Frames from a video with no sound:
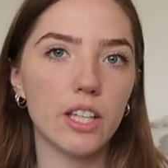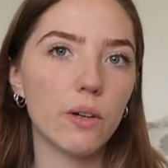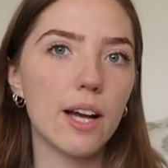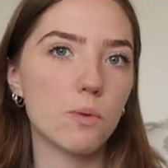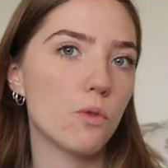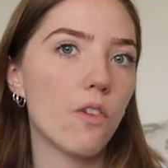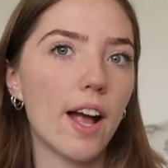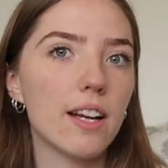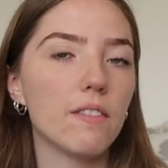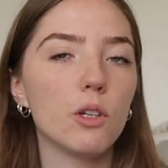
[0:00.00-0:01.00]
that you guys would
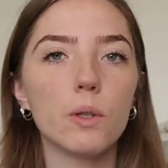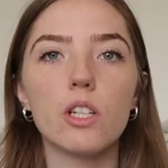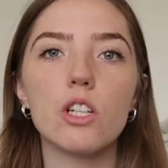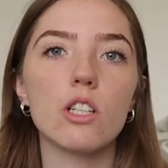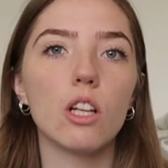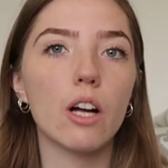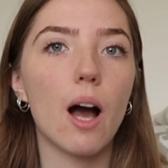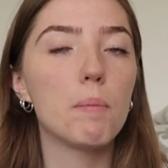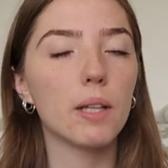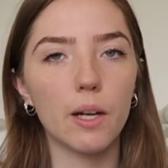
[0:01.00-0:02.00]
find if you were to just look
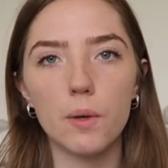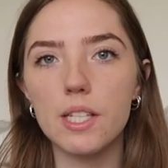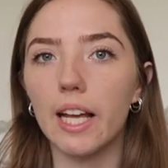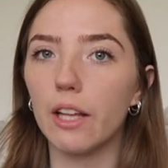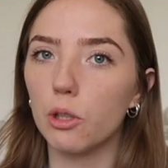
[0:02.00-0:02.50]
up linguistic